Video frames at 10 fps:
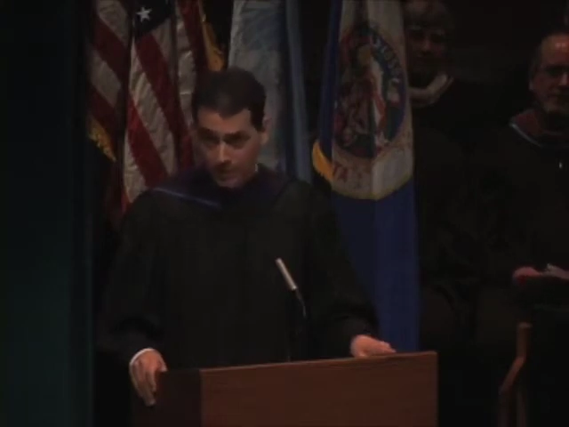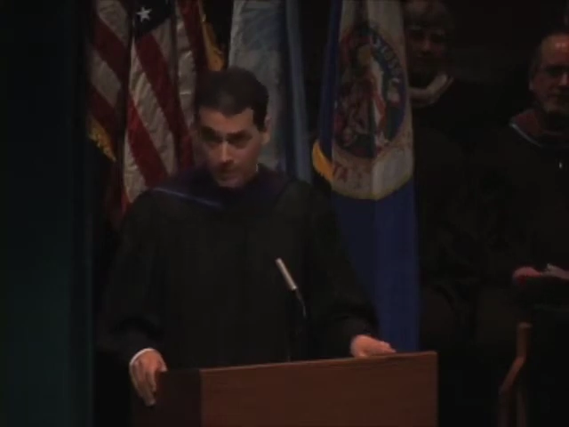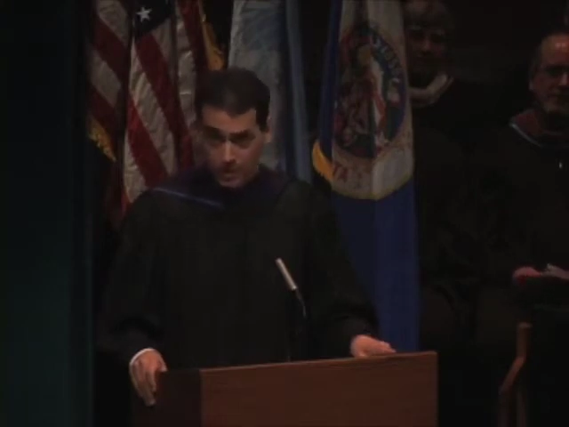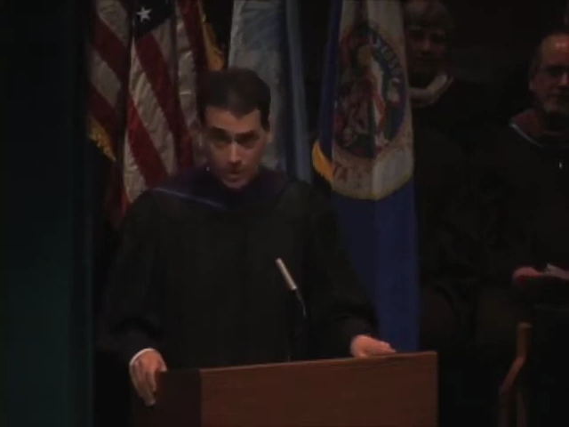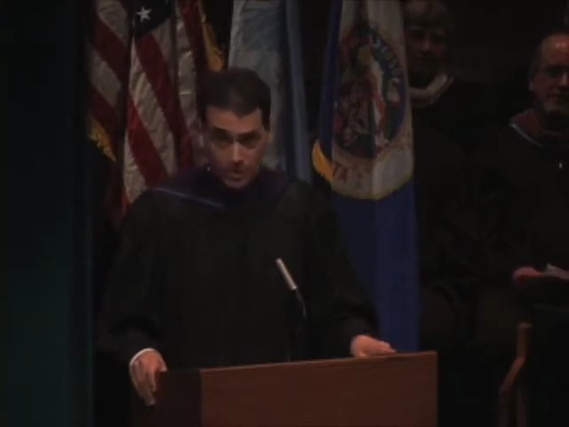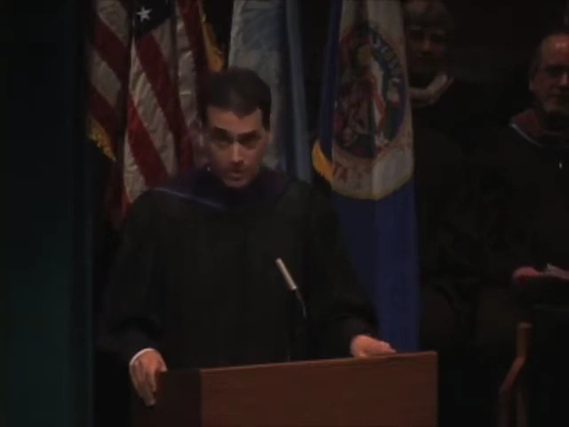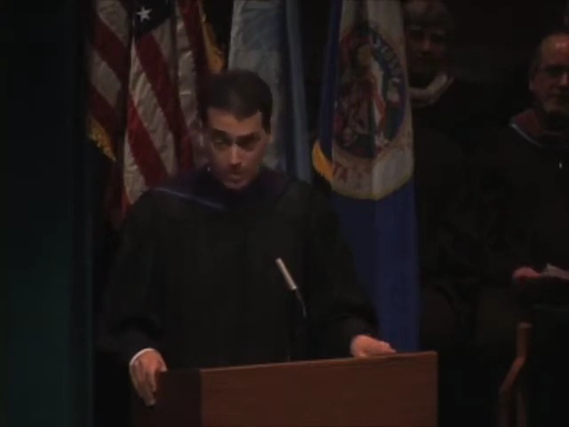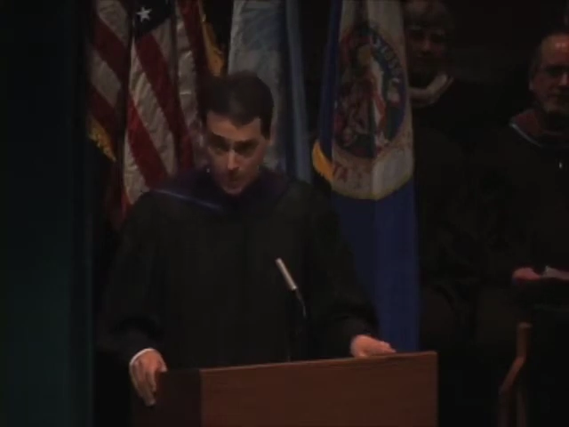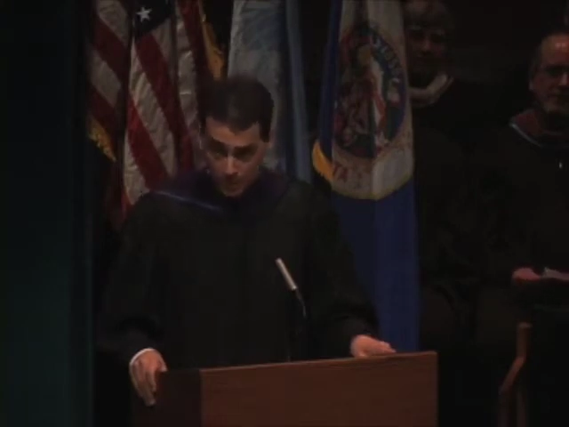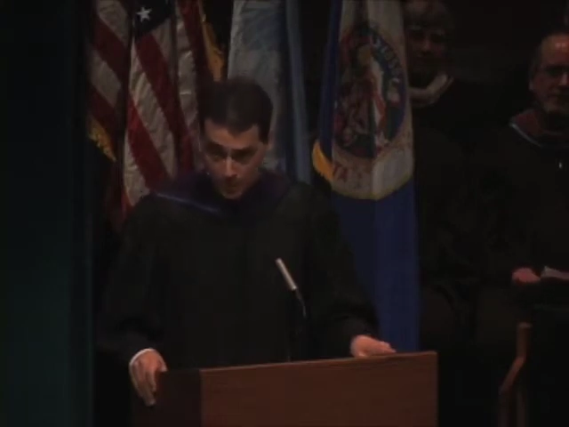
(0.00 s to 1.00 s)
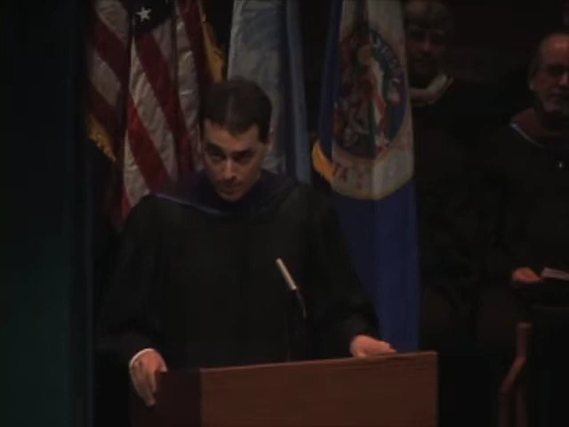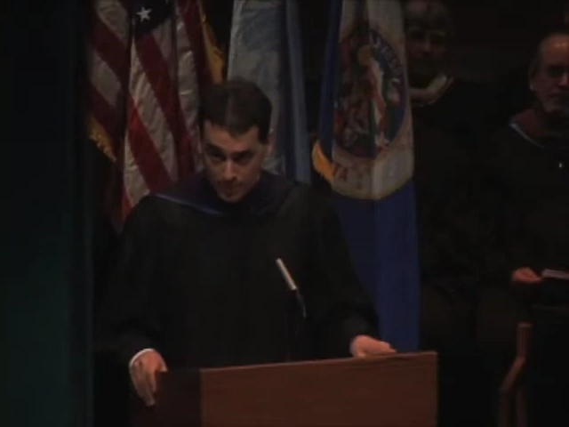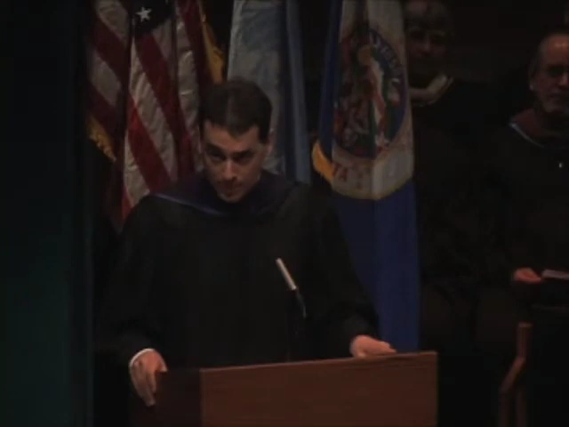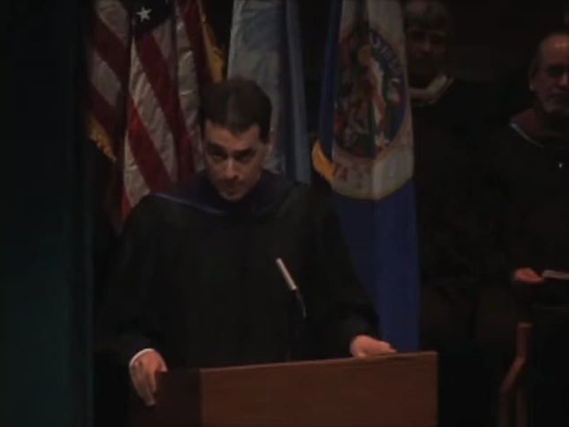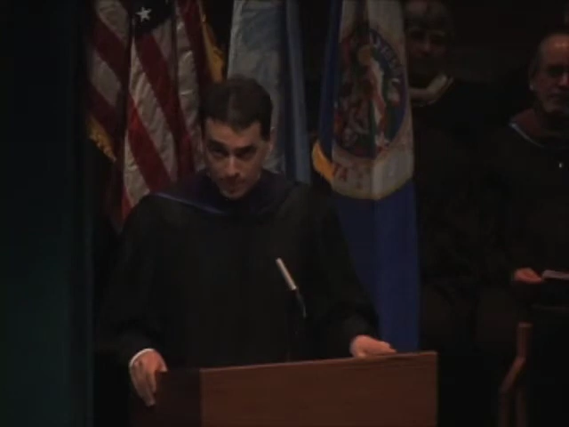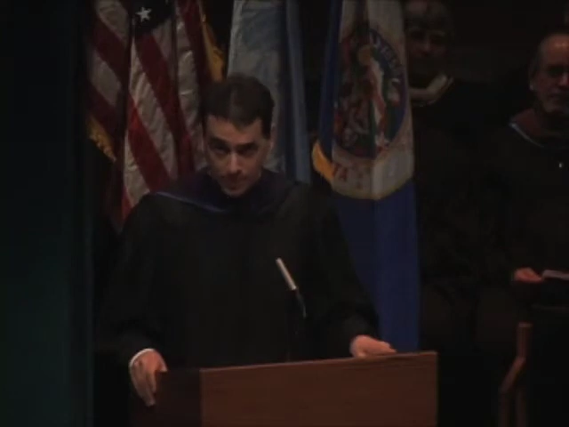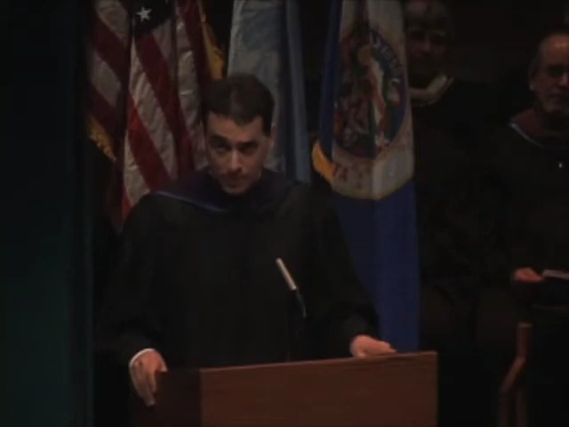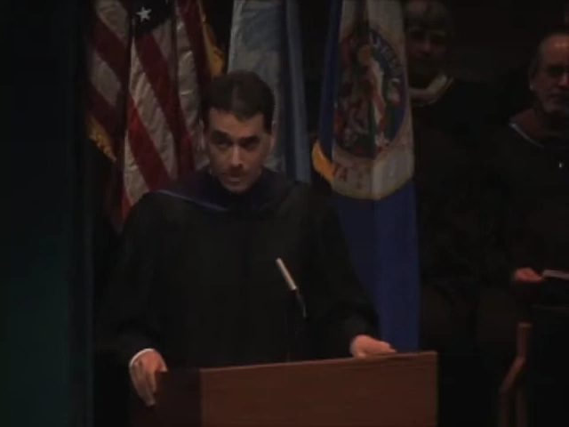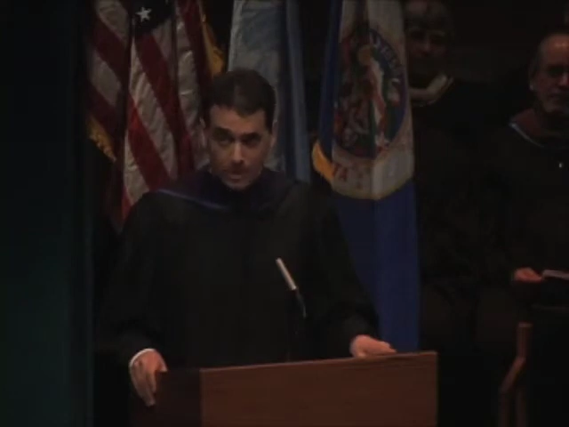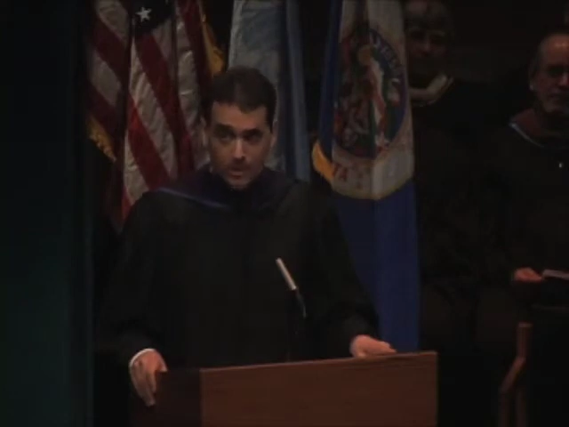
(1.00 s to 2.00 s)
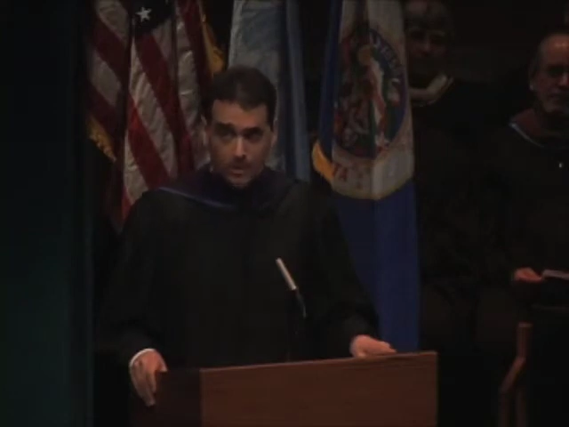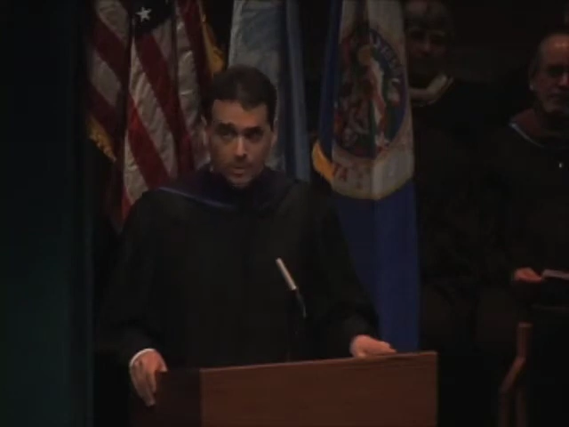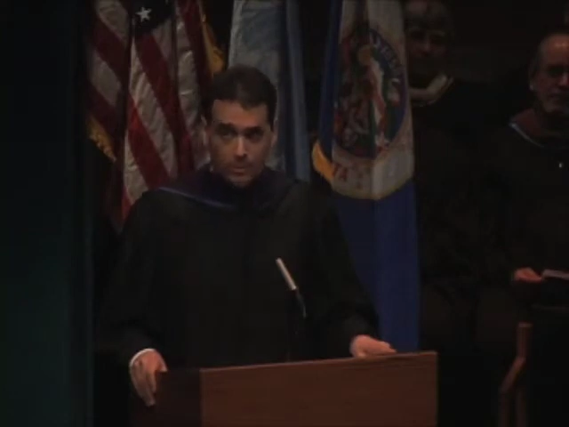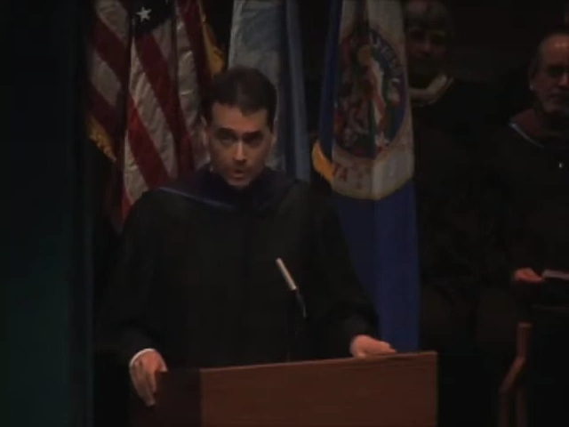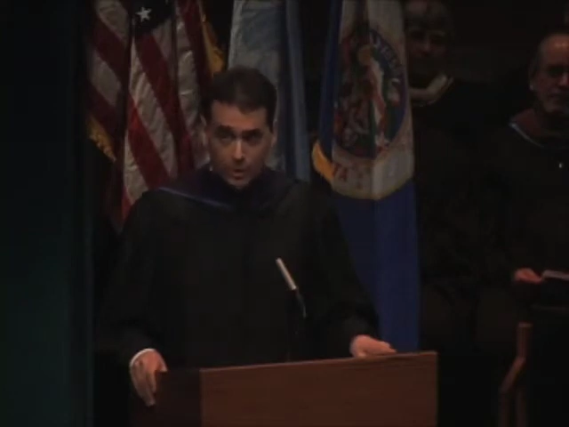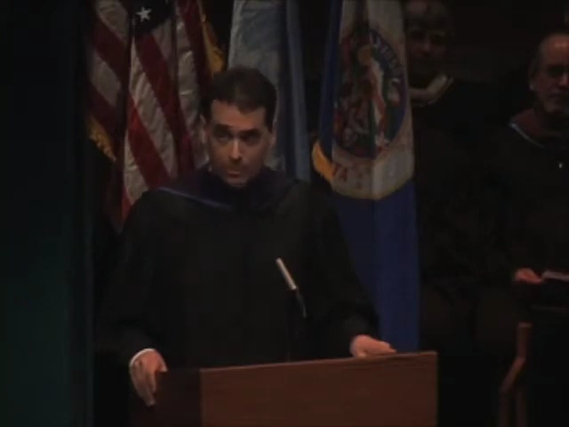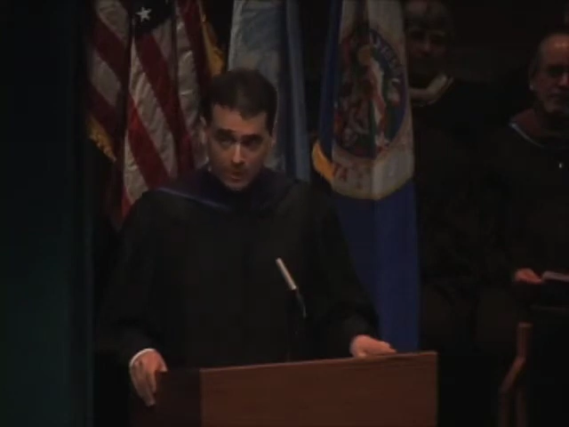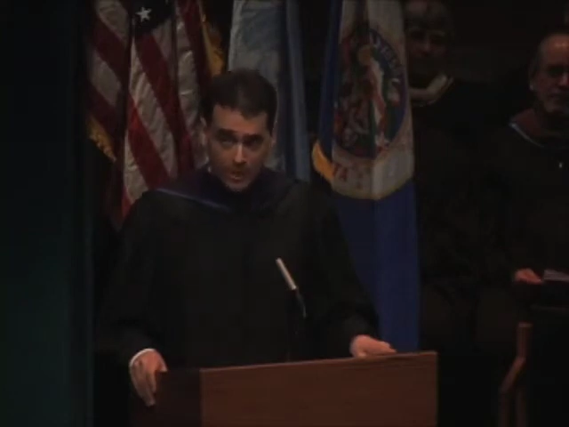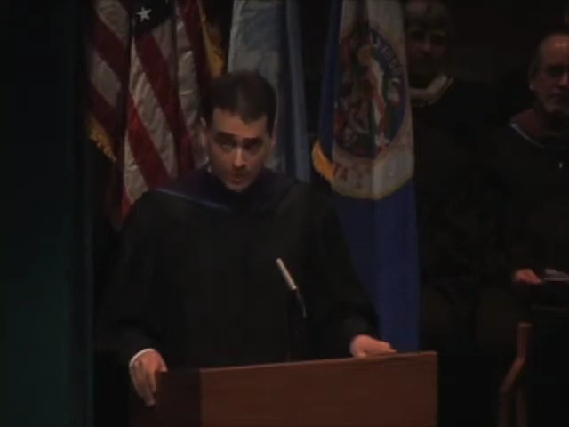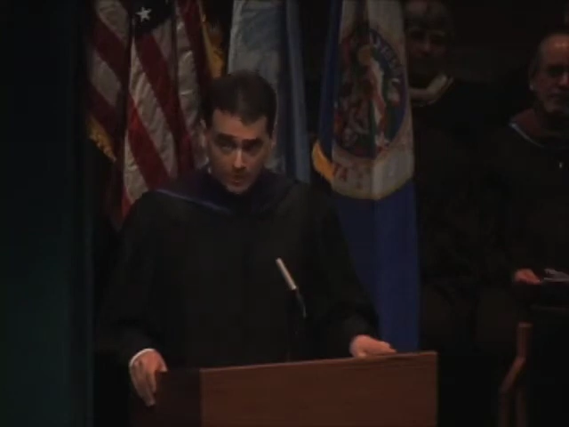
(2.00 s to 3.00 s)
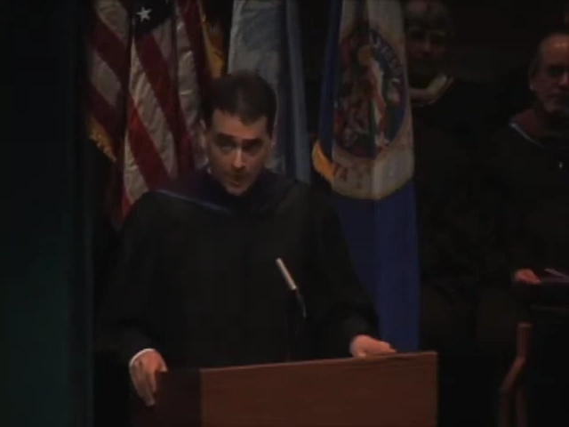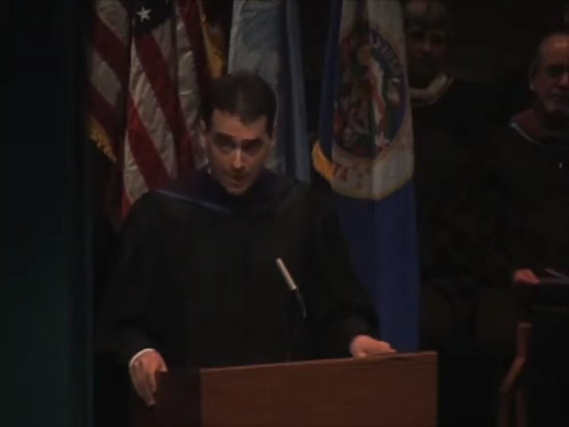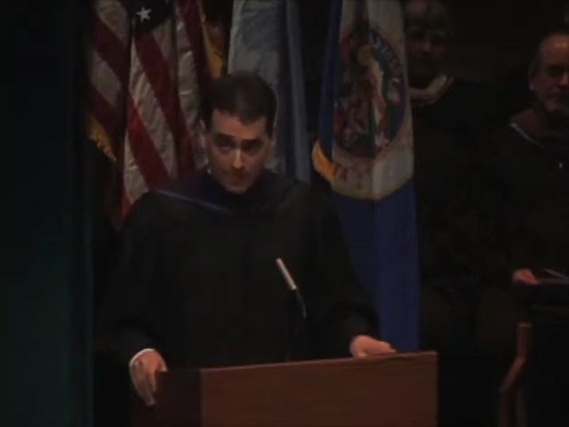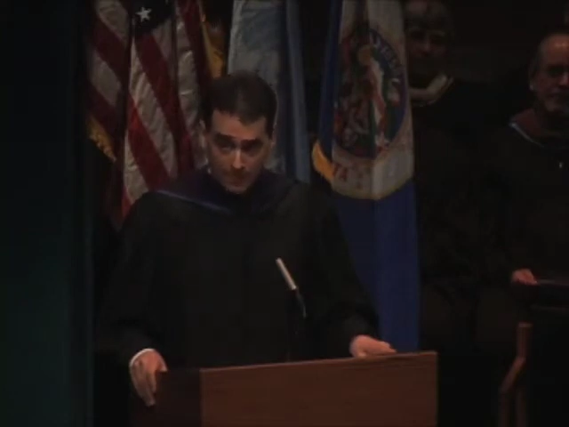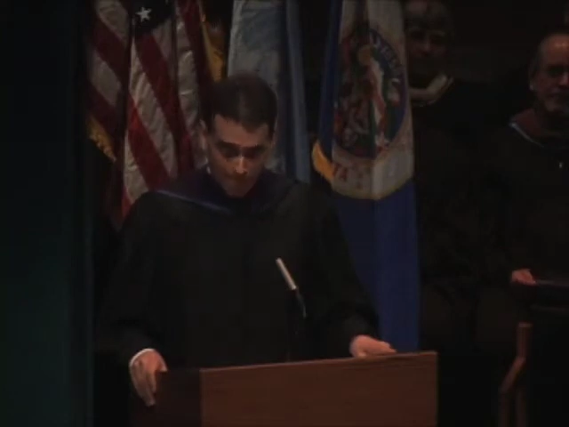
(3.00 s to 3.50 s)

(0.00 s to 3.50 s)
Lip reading: you shouldn't borrow from your kids. You really should buy your own copy.